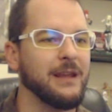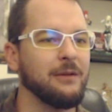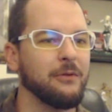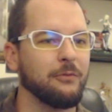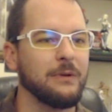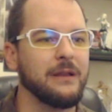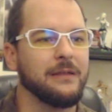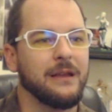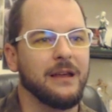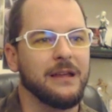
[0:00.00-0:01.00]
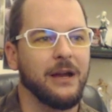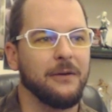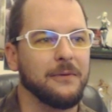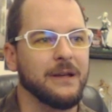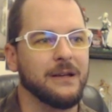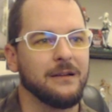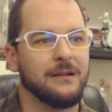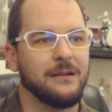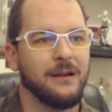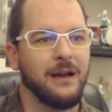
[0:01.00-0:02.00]
really thinking carefully
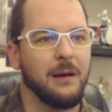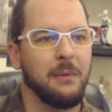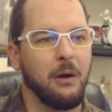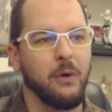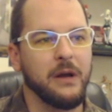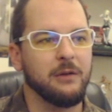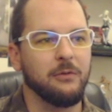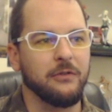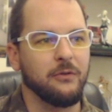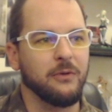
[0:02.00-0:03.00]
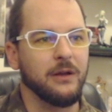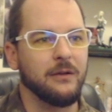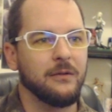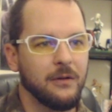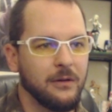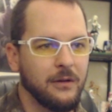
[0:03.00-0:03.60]
about what he was doing,